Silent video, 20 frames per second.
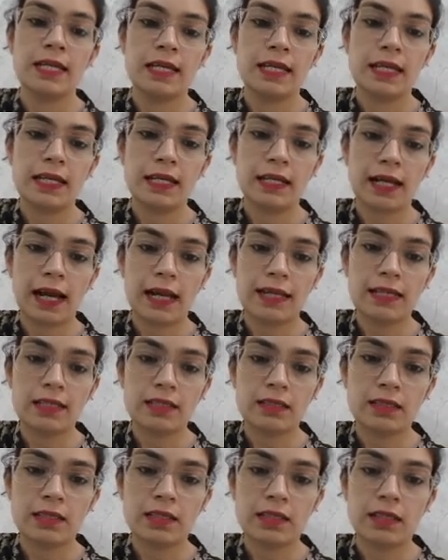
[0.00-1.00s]
Here
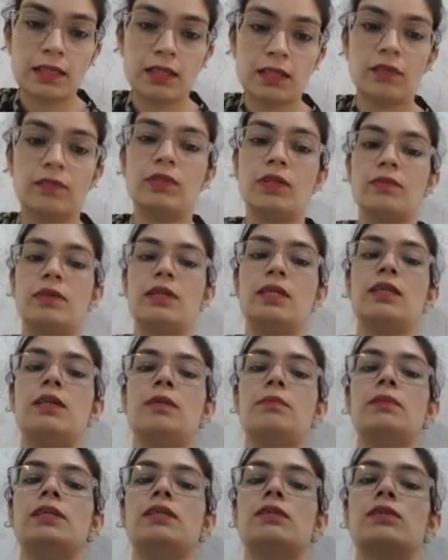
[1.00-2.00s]
highest degree of the
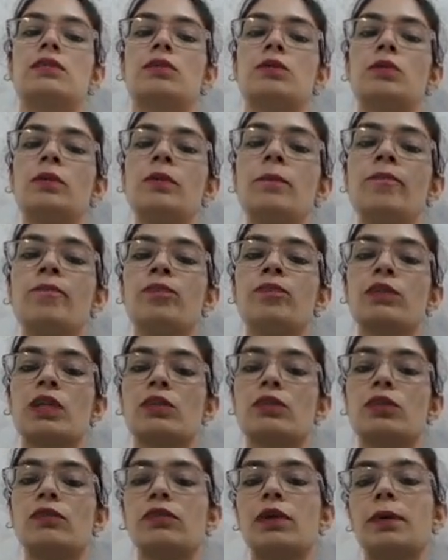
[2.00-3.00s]
variable is 2.
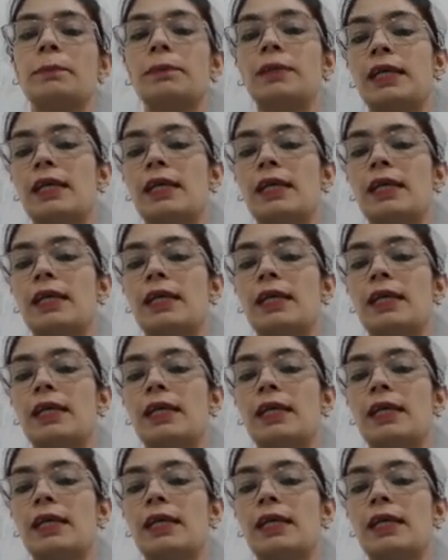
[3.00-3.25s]
So from